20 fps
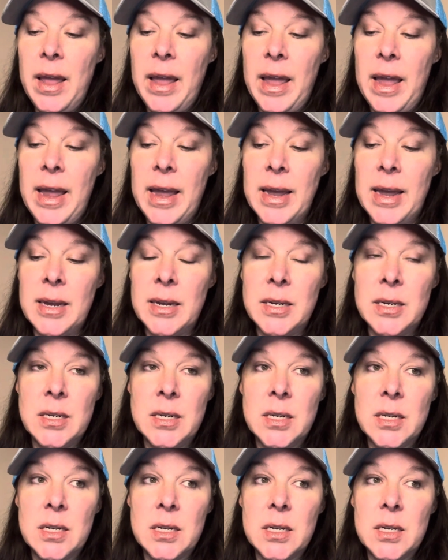
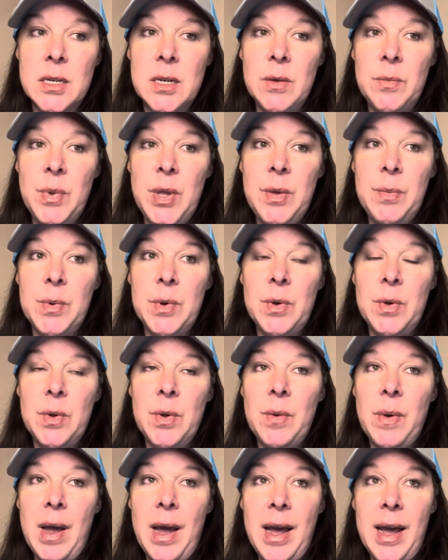And people
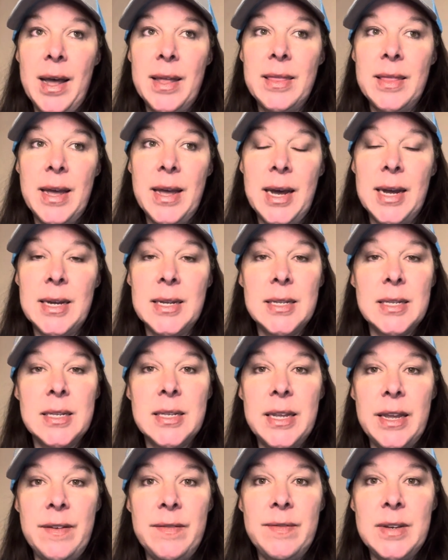who had that
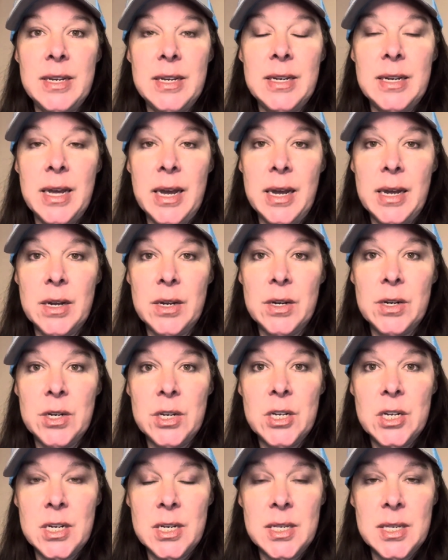safety net
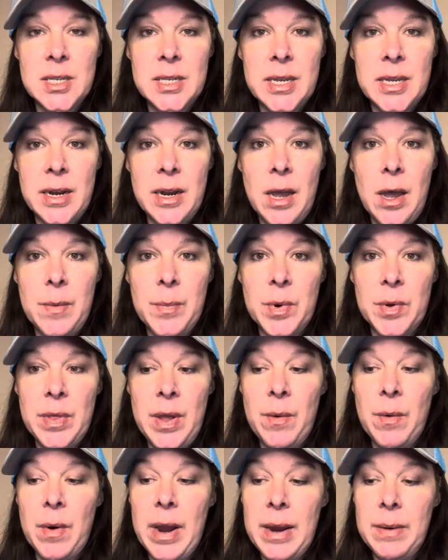cushion set up, or they
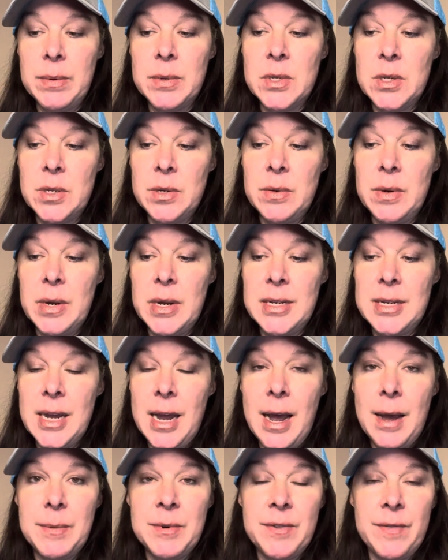were able to
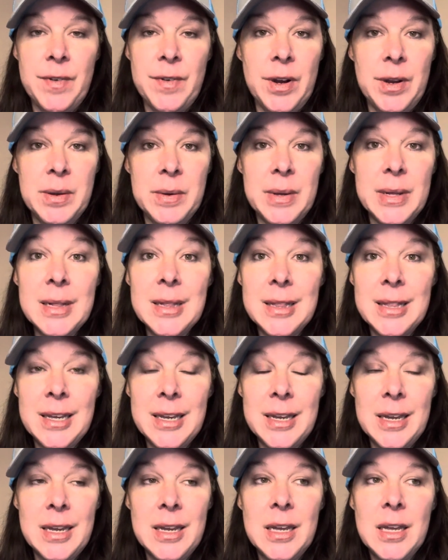adapt very
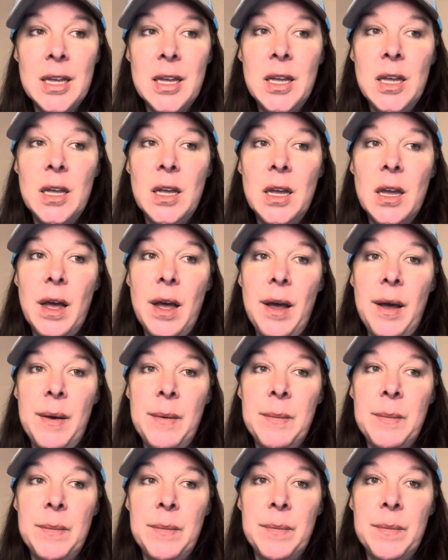quickly,
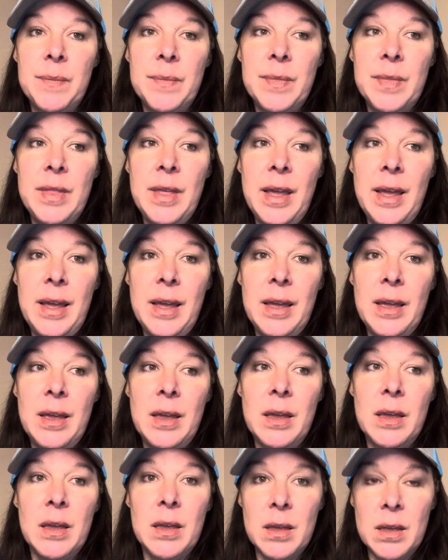um,
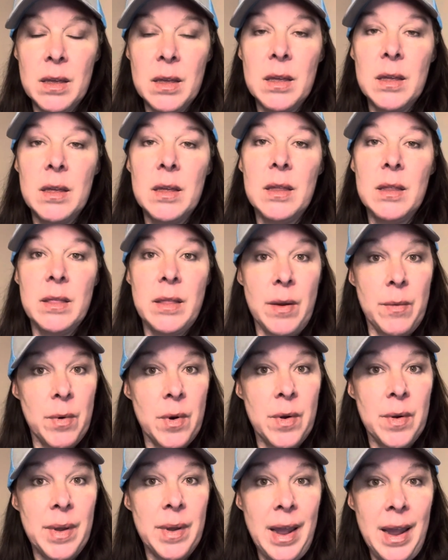they, they were
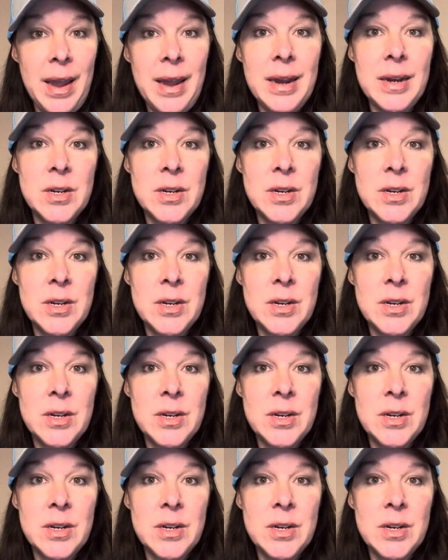okay